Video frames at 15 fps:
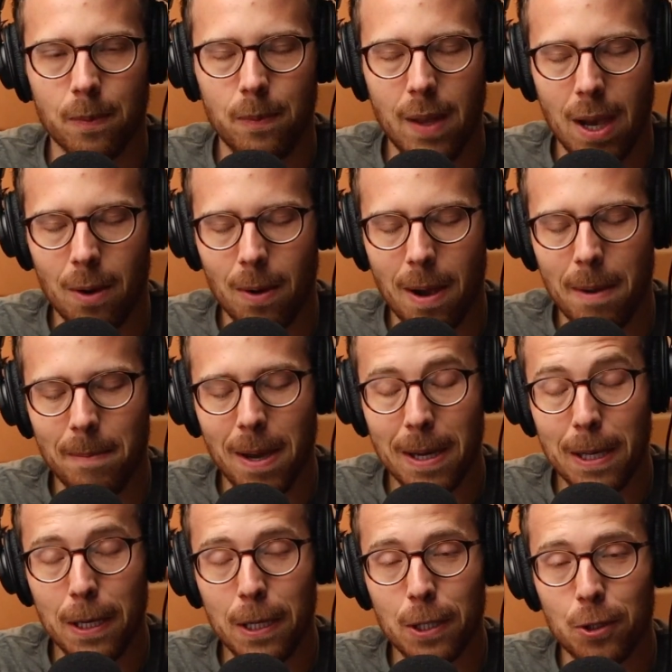Now, I'm not
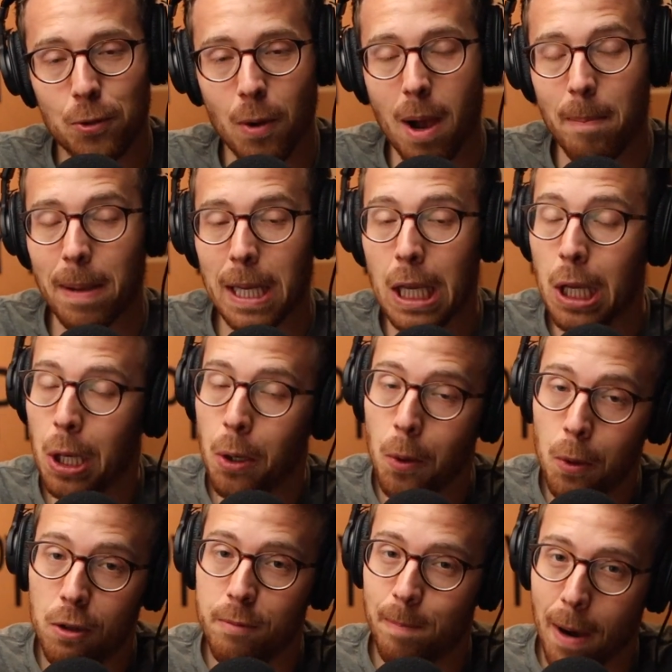going to drop a
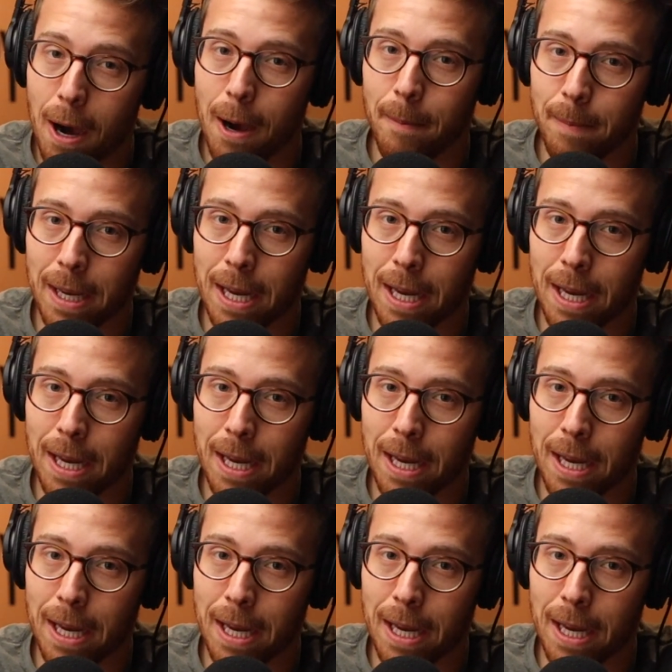huge bomb